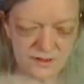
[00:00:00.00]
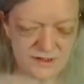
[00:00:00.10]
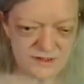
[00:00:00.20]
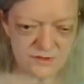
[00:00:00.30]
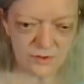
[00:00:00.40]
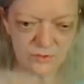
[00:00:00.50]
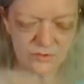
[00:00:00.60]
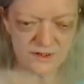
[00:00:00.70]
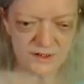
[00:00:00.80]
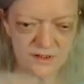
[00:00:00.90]
It's the
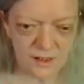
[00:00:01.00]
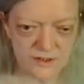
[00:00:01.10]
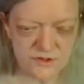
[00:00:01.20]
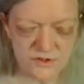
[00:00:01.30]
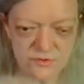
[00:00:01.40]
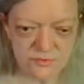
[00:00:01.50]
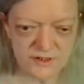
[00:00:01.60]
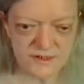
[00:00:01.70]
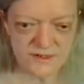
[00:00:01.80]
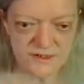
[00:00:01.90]
only logical
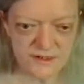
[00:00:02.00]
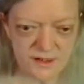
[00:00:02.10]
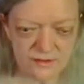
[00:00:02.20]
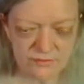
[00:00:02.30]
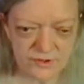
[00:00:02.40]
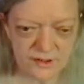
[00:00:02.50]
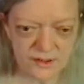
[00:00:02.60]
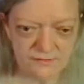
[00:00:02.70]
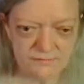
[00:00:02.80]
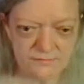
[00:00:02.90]
reason to cover it
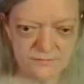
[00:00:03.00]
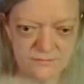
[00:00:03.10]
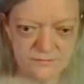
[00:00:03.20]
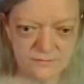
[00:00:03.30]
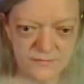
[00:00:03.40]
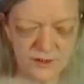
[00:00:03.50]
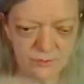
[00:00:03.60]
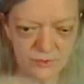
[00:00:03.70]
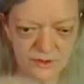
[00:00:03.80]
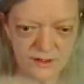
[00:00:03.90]
up.
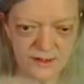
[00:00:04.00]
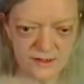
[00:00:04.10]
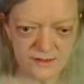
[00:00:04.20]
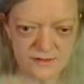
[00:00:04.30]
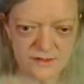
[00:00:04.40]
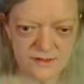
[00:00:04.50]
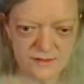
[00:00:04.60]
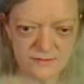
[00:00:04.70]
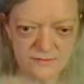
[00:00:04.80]
It really is.